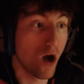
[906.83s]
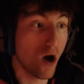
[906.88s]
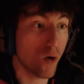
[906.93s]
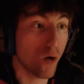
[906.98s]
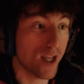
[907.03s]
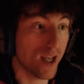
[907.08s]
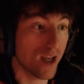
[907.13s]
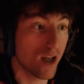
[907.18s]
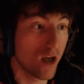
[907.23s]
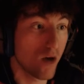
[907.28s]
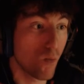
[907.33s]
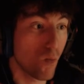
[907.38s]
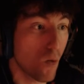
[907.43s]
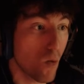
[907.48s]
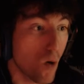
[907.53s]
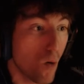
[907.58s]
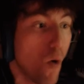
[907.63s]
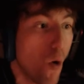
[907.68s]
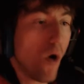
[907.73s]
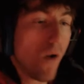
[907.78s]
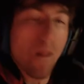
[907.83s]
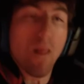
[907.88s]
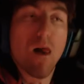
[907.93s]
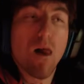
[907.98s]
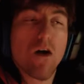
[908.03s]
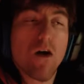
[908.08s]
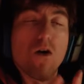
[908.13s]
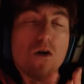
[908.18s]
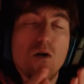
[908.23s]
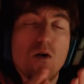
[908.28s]
Okay, whoa, whoa,
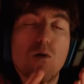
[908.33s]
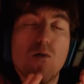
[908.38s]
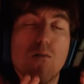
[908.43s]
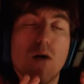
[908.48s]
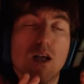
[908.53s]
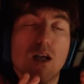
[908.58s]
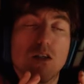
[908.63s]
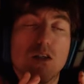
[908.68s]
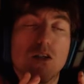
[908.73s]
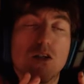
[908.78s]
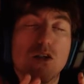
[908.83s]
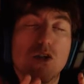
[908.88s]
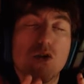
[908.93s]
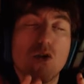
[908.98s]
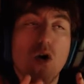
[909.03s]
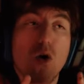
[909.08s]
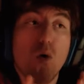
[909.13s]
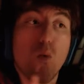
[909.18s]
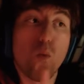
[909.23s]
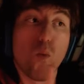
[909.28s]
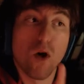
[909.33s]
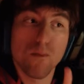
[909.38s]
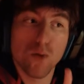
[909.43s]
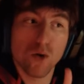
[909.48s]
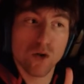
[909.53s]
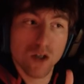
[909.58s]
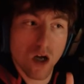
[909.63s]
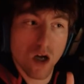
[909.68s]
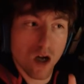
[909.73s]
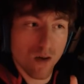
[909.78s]
whoa. Yo, one
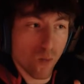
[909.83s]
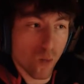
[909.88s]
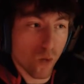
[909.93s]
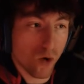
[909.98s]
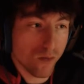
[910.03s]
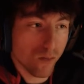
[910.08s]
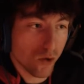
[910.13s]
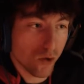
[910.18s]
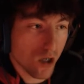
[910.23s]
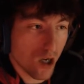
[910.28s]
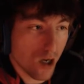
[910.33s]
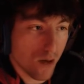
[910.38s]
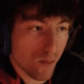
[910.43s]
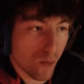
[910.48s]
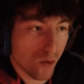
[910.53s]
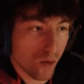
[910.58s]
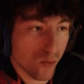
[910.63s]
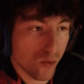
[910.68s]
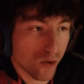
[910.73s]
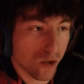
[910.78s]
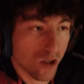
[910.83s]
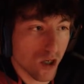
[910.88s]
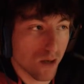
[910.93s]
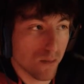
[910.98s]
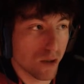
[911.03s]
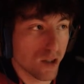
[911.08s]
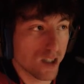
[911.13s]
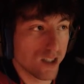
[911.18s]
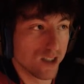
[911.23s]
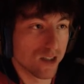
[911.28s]
more time, one more time, one more time,
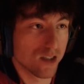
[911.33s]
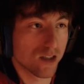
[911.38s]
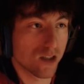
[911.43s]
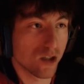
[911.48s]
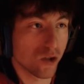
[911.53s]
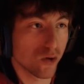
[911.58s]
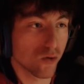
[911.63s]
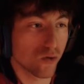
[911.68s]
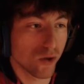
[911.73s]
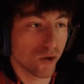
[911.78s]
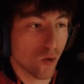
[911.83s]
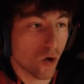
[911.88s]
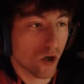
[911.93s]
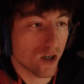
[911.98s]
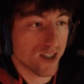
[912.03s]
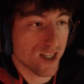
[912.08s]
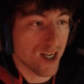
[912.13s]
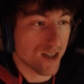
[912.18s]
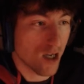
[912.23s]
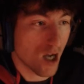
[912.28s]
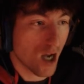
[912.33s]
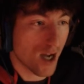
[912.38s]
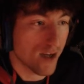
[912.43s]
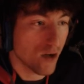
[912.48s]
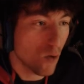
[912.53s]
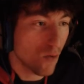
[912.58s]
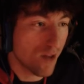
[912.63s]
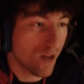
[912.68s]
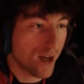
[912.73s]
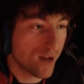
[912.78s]
please. You're, you are dead. I
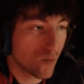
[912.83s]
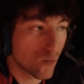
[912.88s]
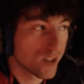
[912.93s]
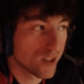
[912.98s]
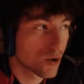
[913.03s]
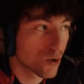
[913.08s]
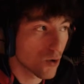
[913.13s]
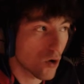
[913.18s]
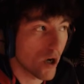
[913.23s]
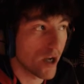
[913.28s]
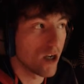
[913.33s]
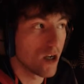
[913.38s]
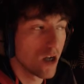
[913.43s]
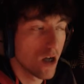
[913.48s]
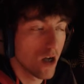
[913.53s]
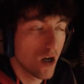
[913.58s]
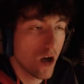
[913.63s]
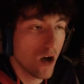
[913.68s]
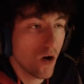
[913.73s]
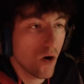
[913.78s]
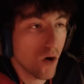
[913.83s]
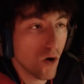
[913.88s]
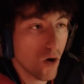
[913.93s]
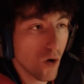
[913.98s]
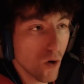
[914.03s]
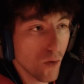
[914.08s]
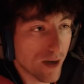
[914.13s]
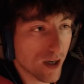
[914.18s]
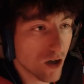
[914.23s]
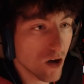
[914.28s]
know that. Retry.
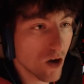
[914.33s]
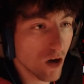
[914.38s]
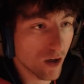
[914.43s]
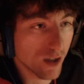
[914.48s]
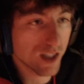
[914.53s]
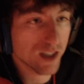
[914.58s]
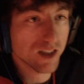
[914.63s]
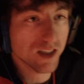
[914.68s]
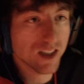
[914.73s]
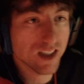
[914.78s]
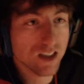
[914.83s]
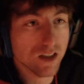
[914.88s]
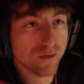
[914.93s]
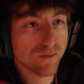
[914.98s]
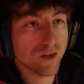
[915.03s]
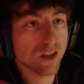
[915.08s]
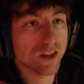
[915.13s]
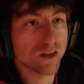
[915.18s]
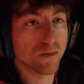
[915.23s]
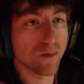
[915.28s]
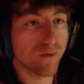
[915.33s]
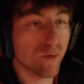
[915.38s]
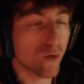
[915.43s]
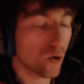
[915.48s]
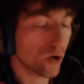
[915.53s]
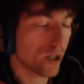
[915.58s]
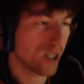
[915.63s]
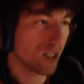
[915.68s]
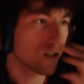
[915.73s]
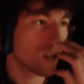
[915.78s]
Oh my god, I didn't see his face
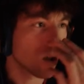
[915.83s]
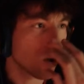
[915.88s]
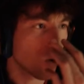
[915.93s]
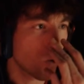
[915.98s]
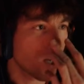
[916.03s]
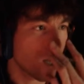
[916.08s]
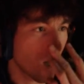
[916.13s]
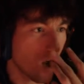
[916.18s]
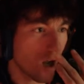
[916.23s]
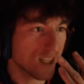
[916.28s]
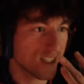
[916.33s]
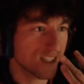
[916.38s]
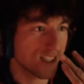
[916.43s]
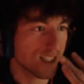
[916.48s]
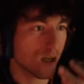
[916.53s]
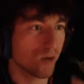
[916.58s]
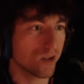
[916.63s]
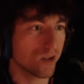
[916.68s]
before. He had glowing eyes. Now